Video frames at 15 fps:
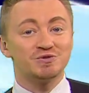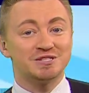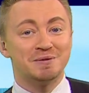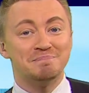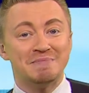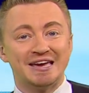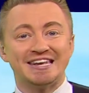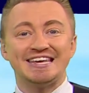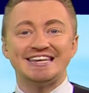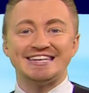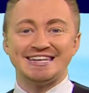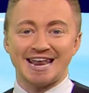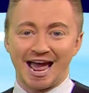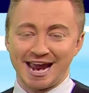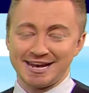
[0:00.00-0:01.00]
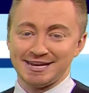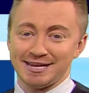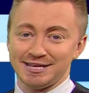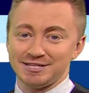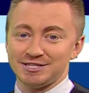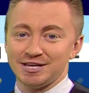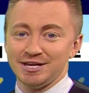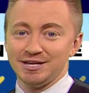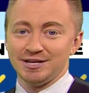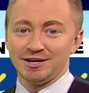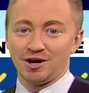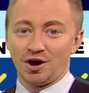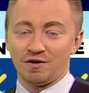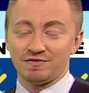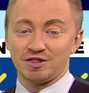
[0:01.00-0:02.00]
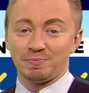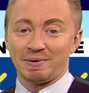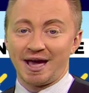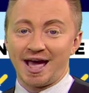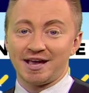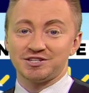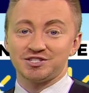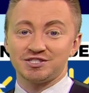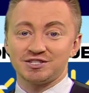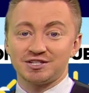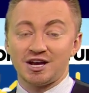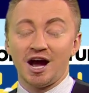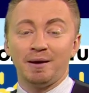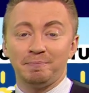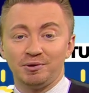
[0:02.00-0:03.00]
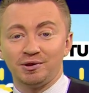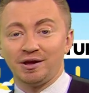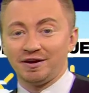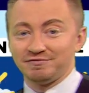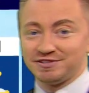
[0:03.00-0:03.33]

to mid 90s over the past couple of